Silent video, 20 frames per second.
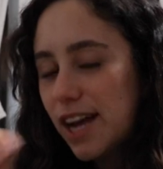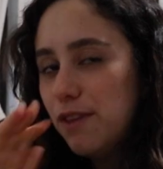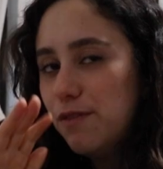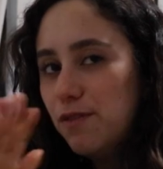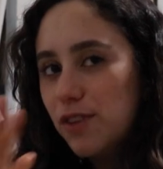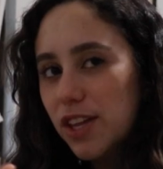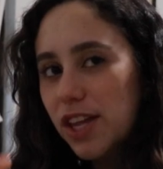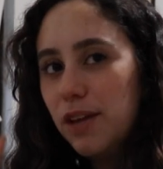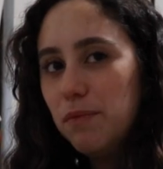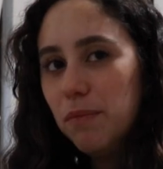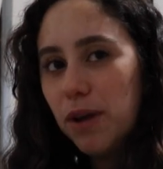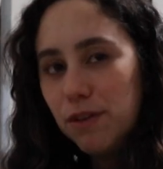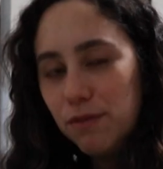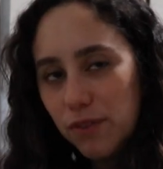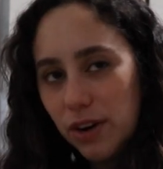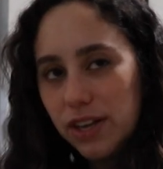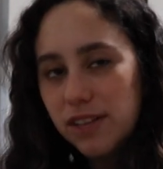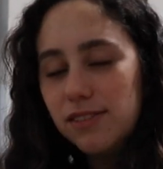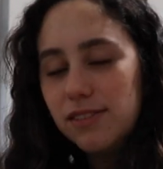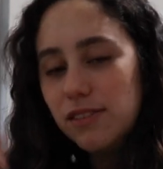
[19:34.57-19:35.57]
I feel like my
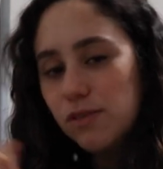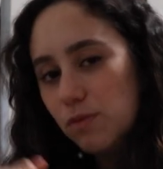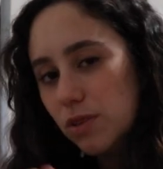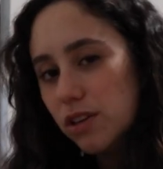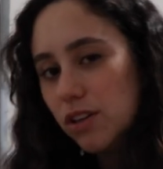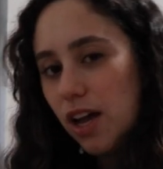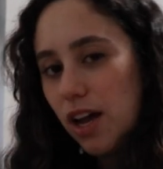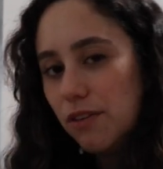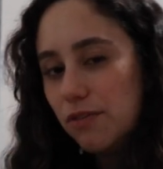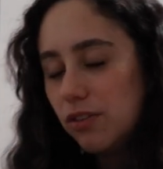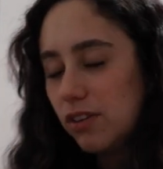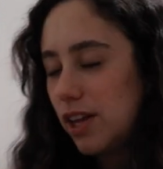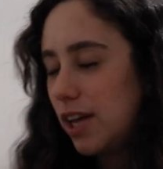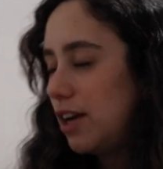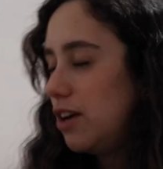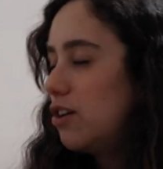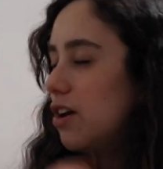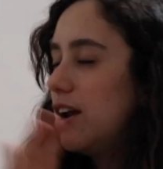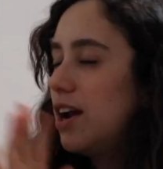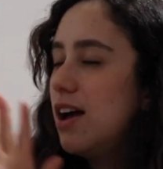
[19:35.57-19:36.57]
friends in real life are
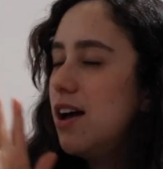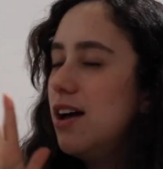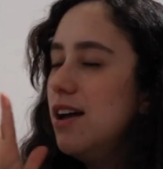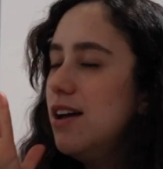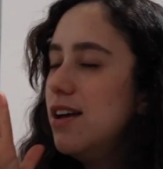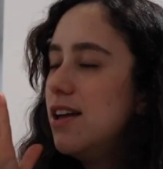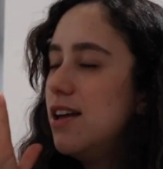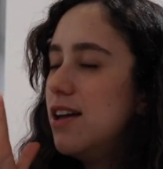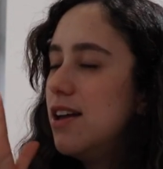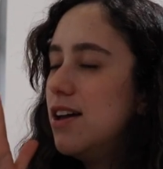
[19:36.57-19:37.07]
like, Greta,